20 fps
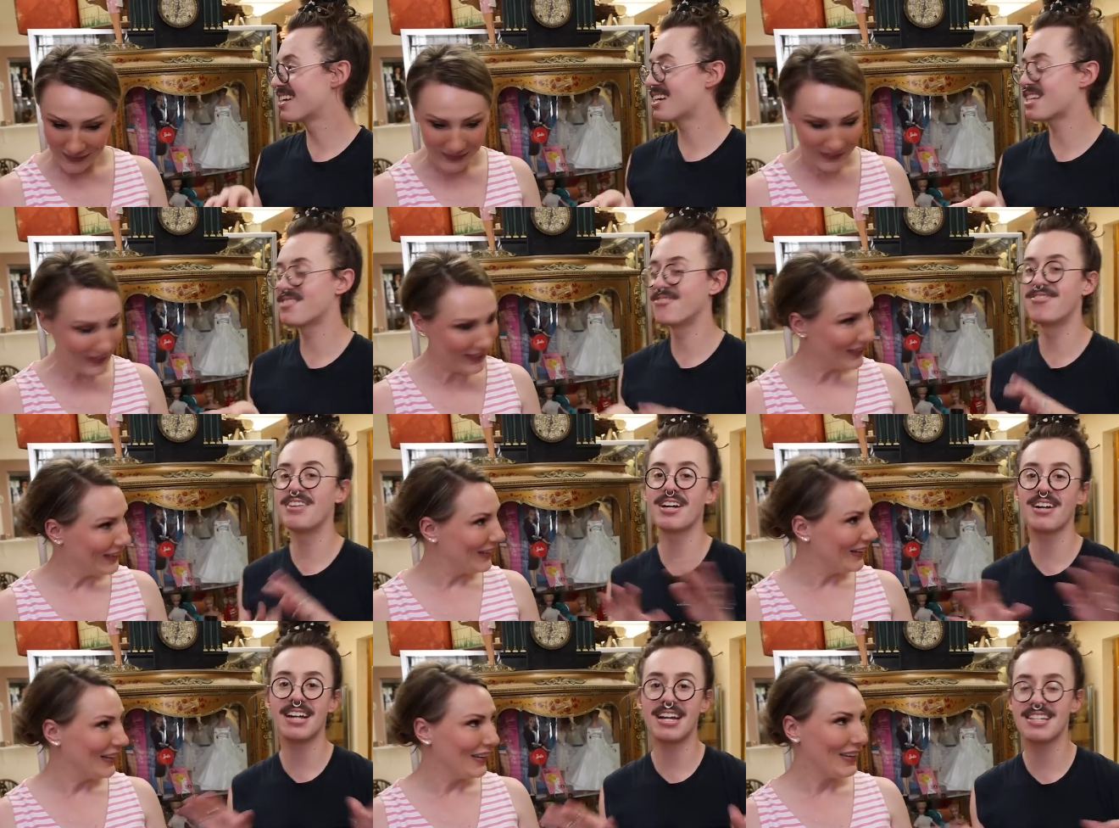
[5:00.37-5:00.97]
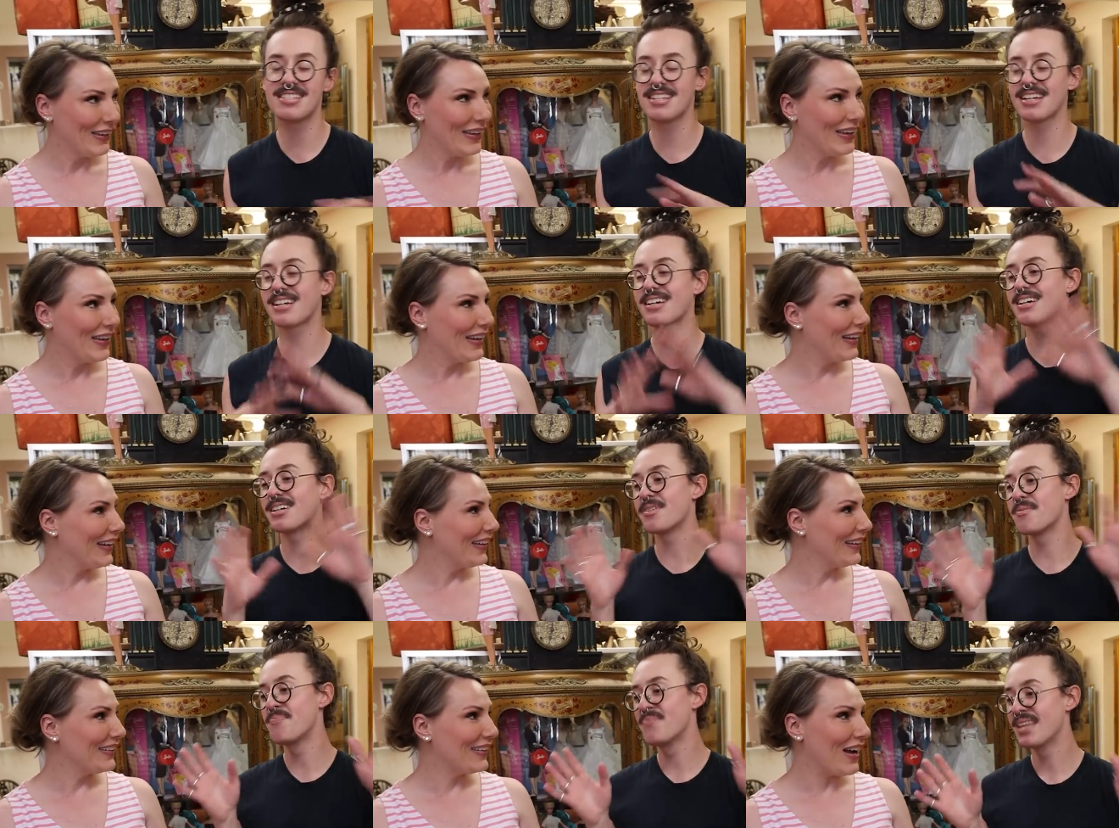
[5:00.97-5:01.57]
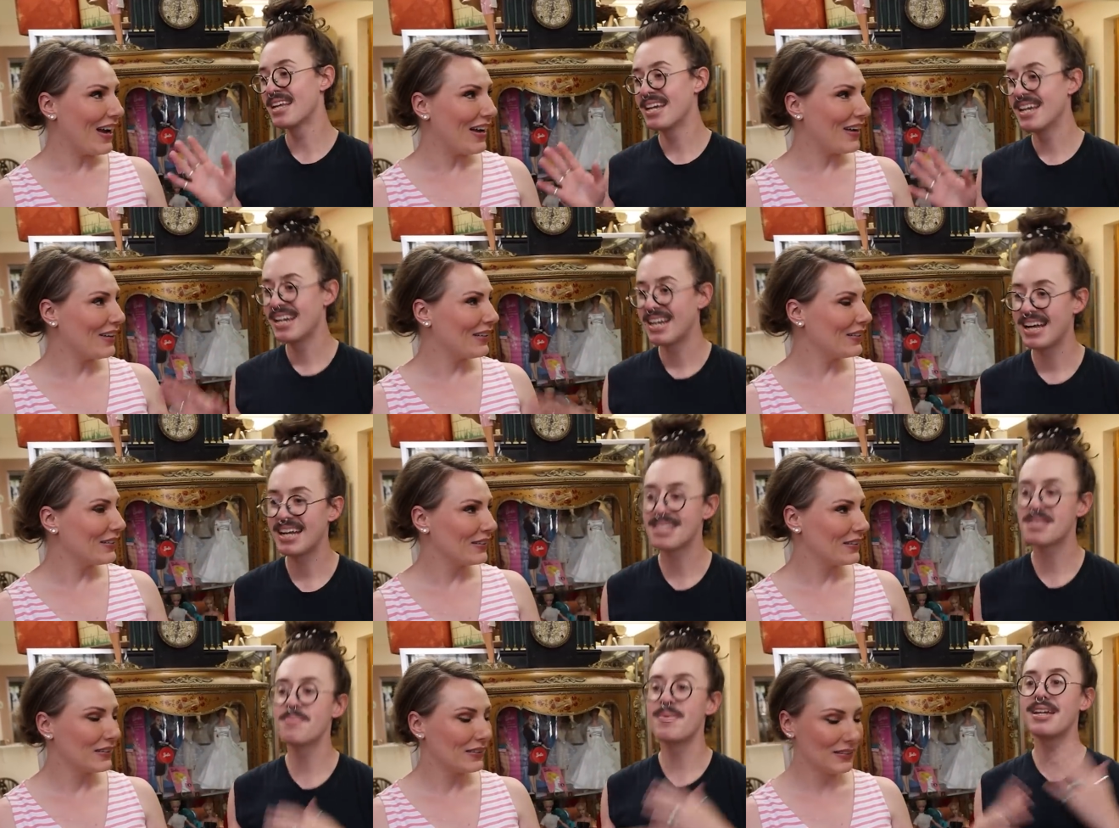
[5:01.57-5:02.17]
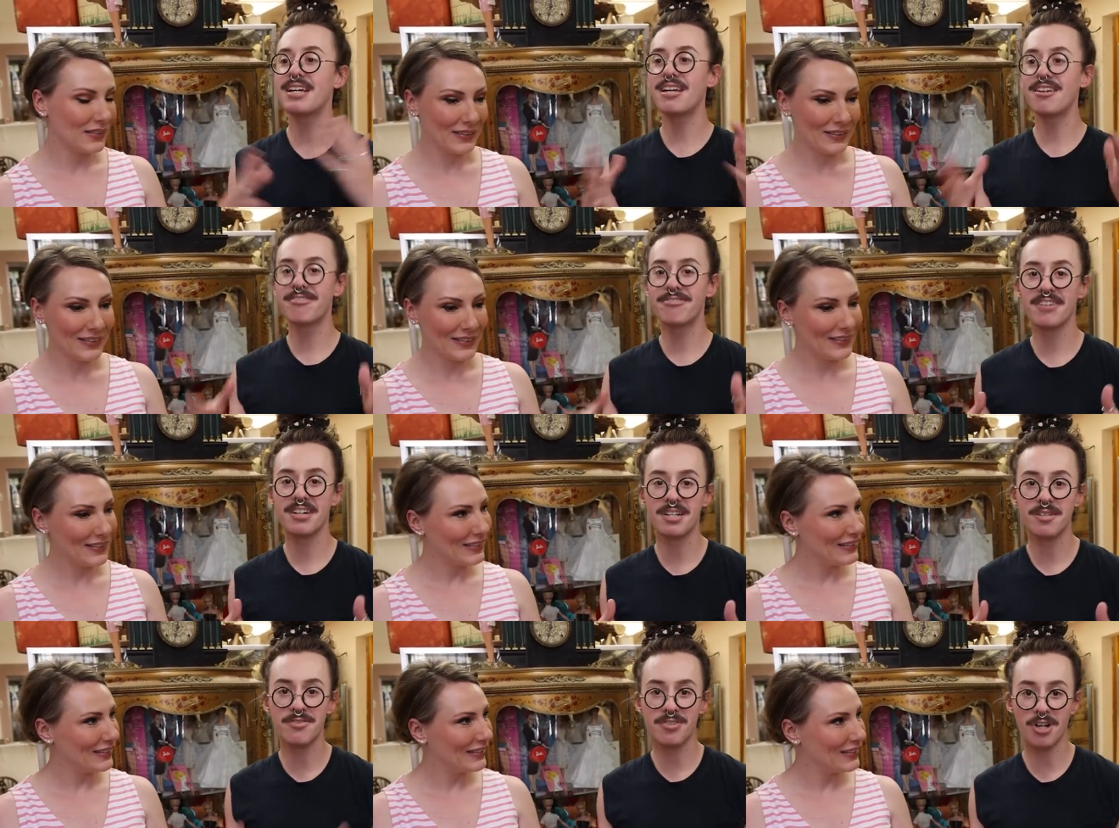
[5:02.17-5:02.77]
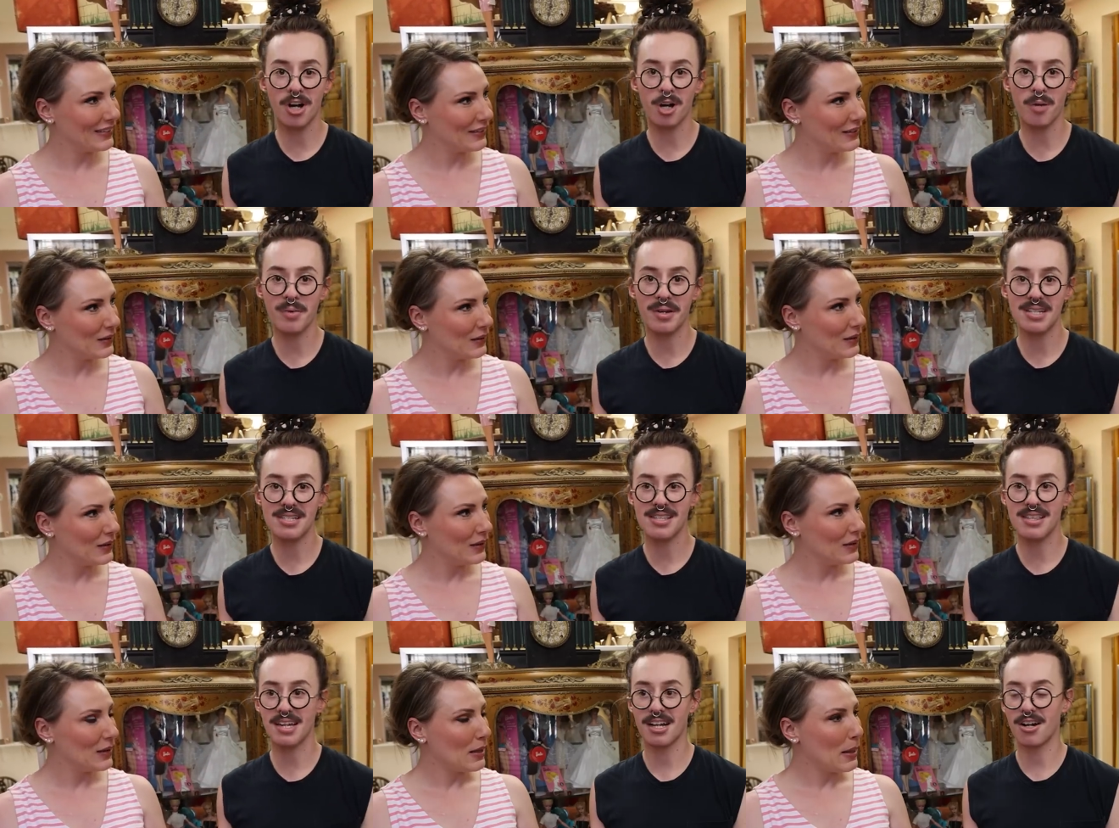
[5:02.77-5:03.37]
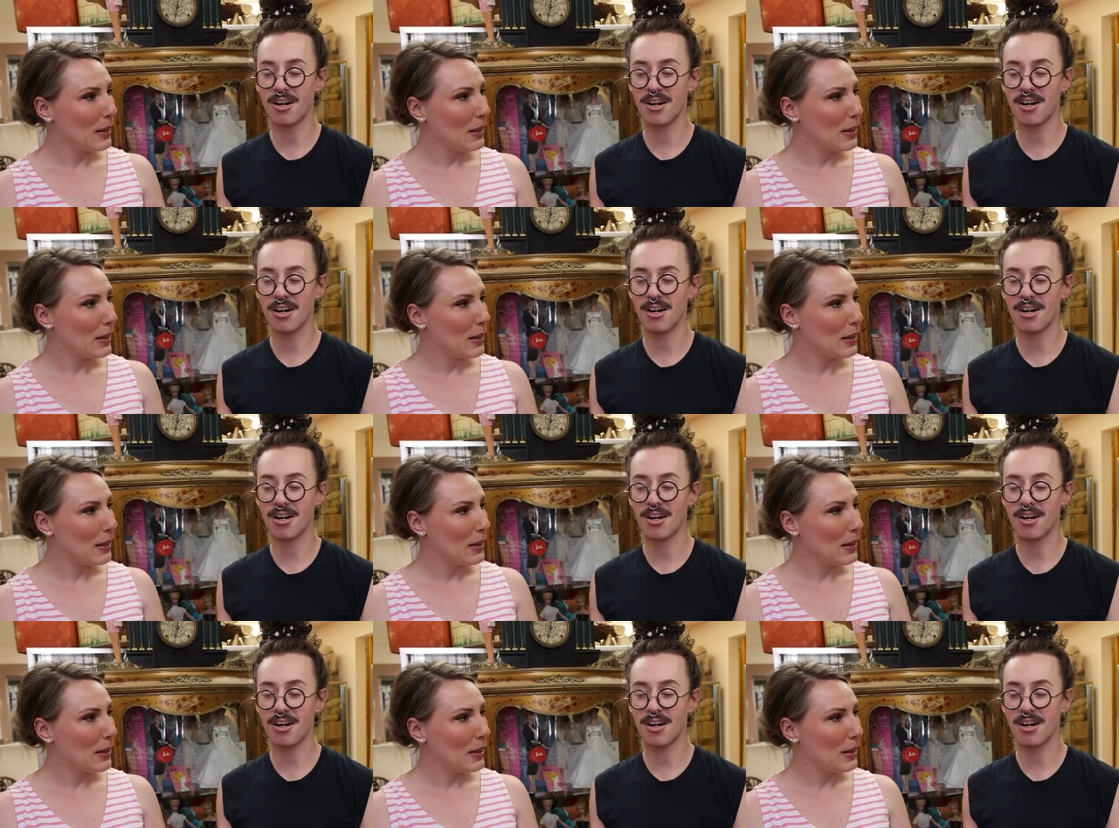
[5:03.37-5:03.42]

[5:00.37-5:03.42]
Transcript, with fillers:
Speaker 1: think it's very, it's like a yeah, it's making fun of garments that